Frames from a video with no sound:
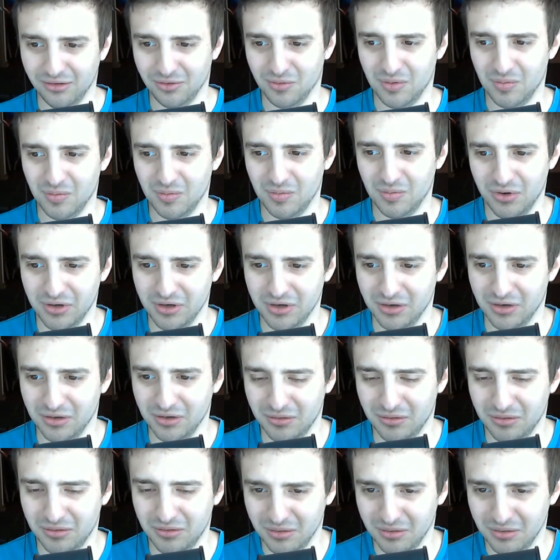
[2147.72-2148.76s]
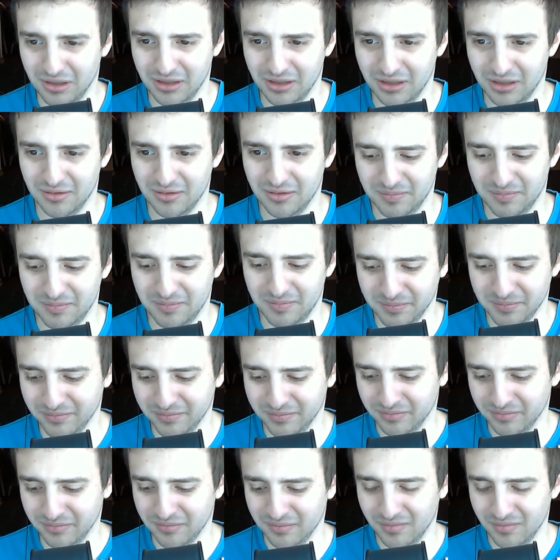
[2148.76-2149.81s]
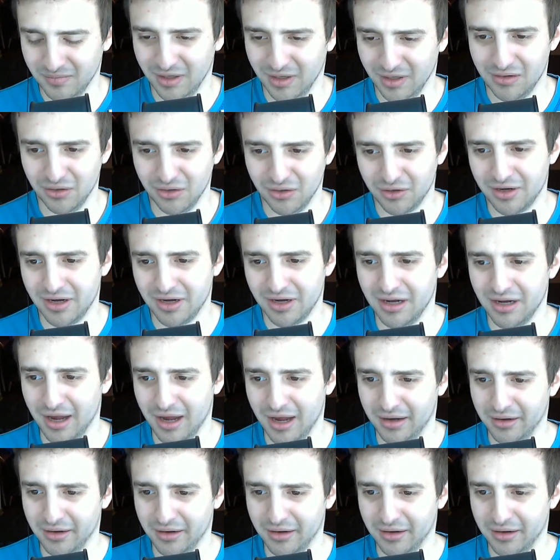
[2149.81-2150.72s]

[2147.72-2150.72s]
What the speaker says: 1.0, and looking at